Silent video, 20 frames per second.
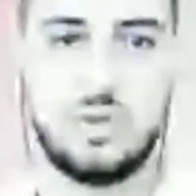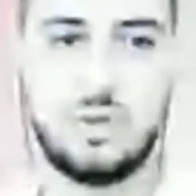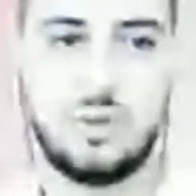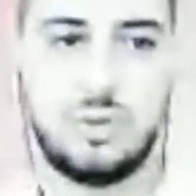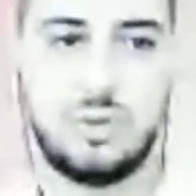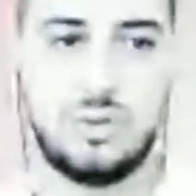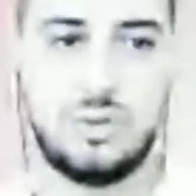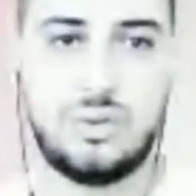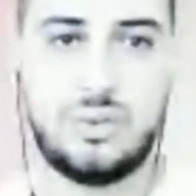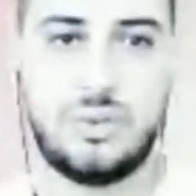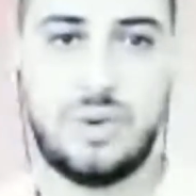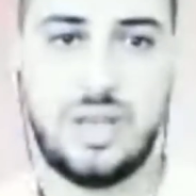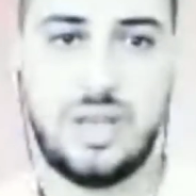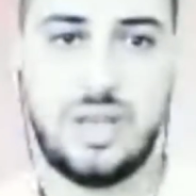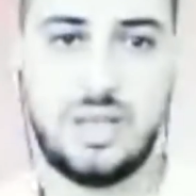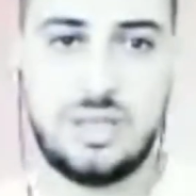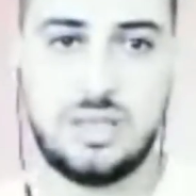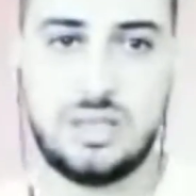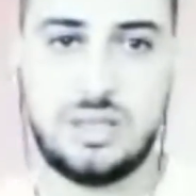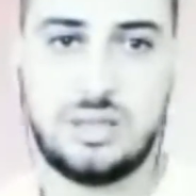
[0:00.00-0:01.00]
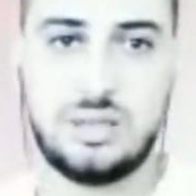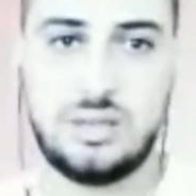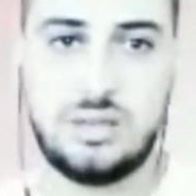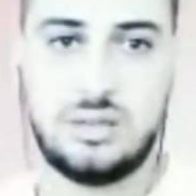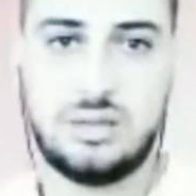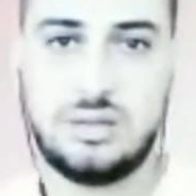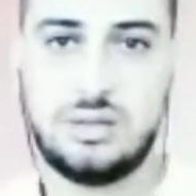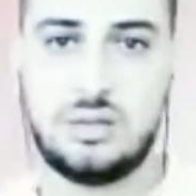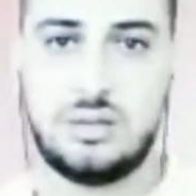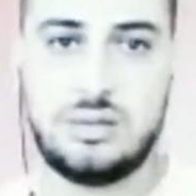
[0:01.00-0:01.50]
to raise
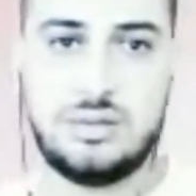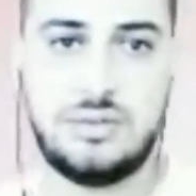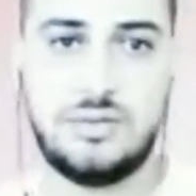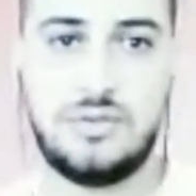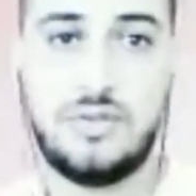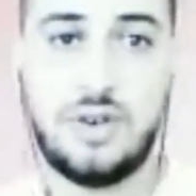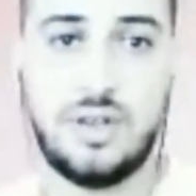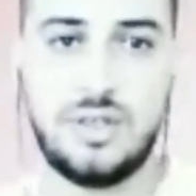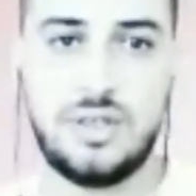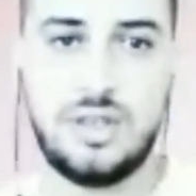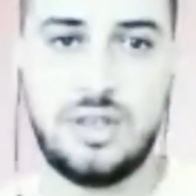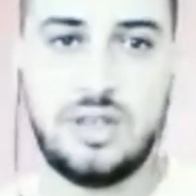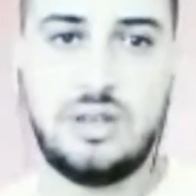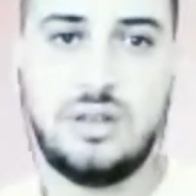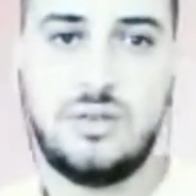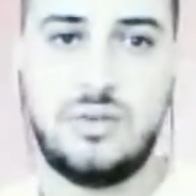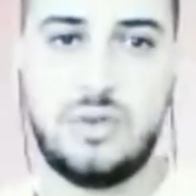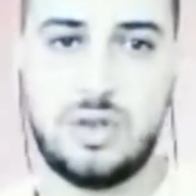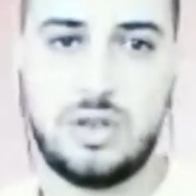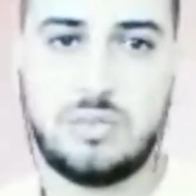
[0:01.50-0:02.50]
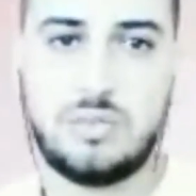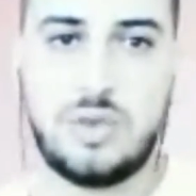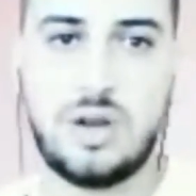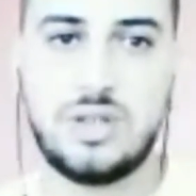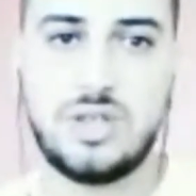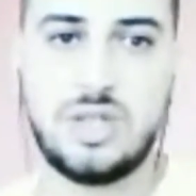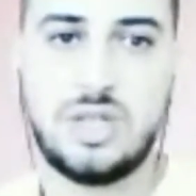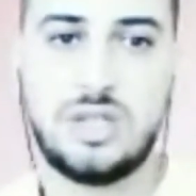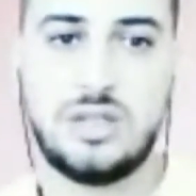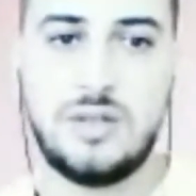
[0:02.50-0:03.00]
funding for your
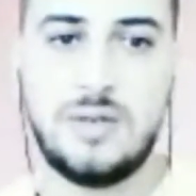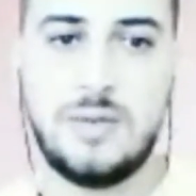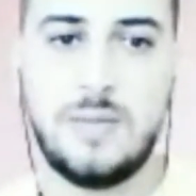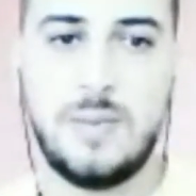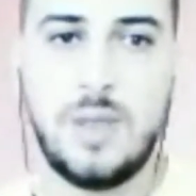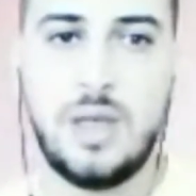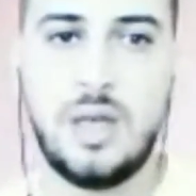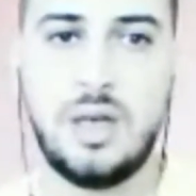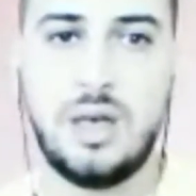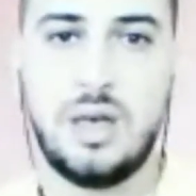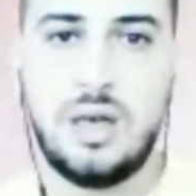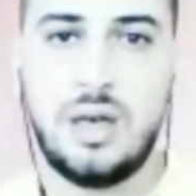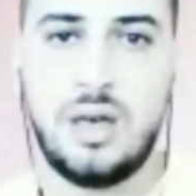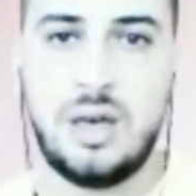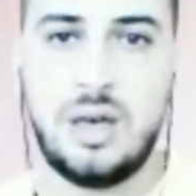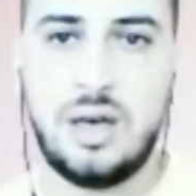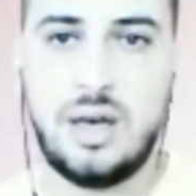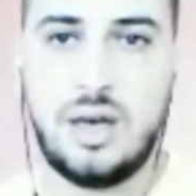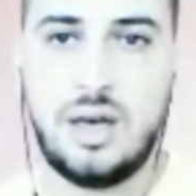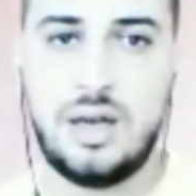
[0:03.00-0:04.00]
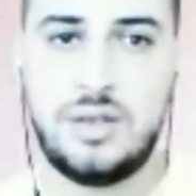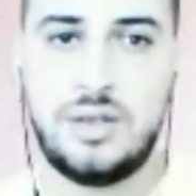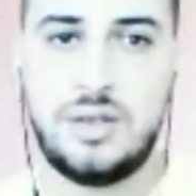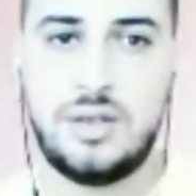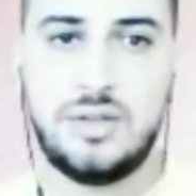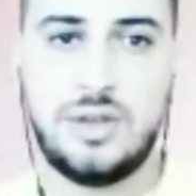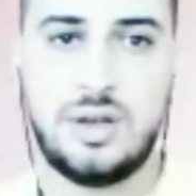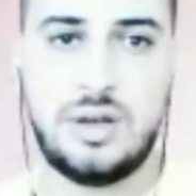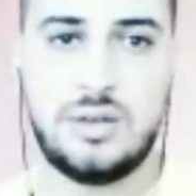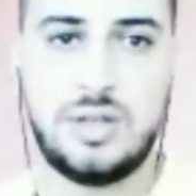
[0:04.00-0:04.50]
project, and
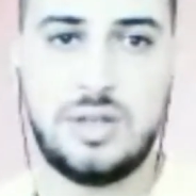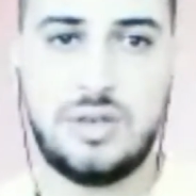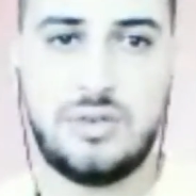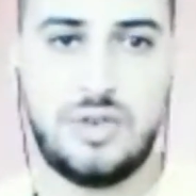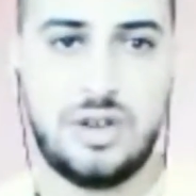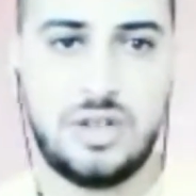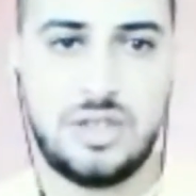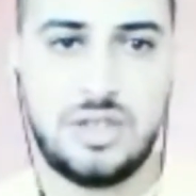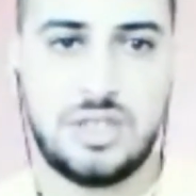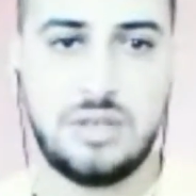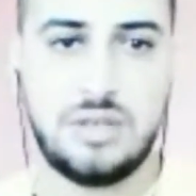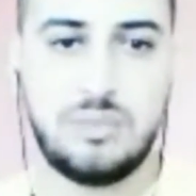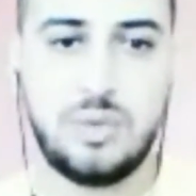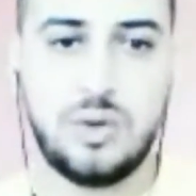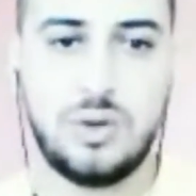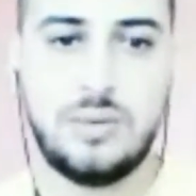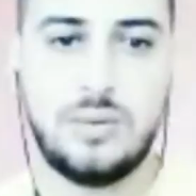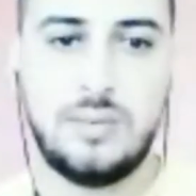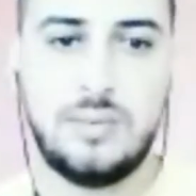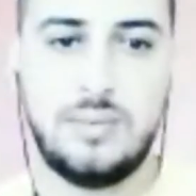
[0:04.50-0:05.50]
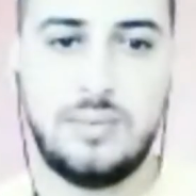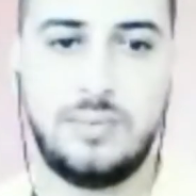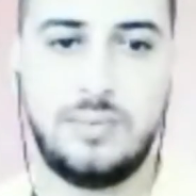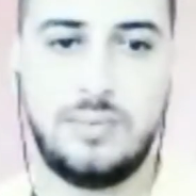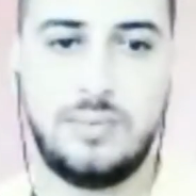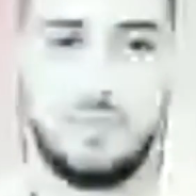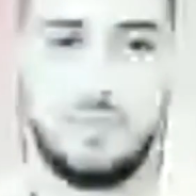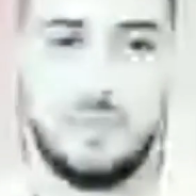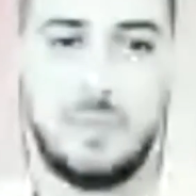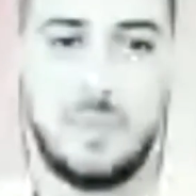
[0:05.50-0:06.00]
they're very simple.
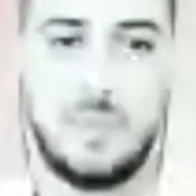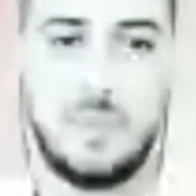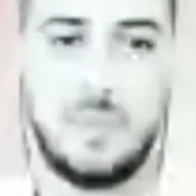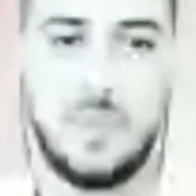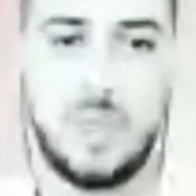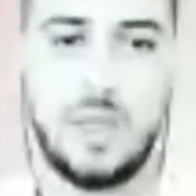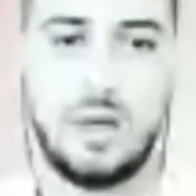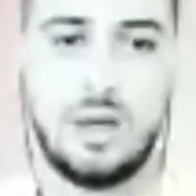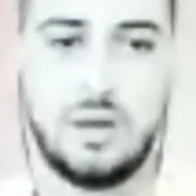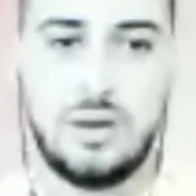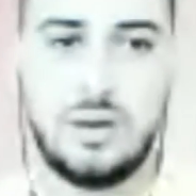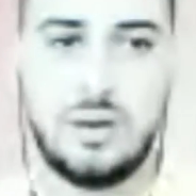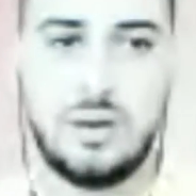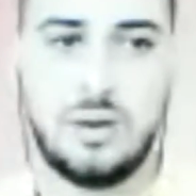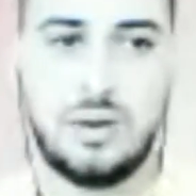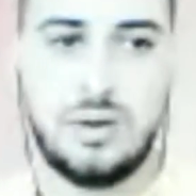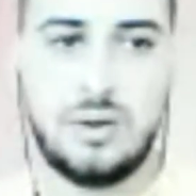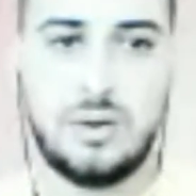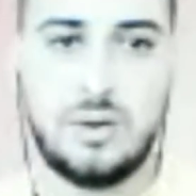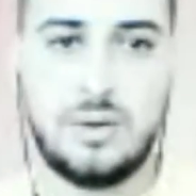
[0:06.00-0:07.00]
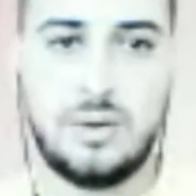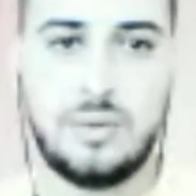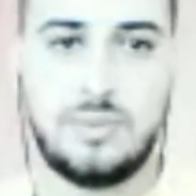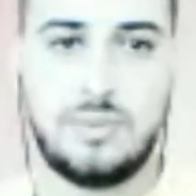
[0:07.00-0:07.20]
uh,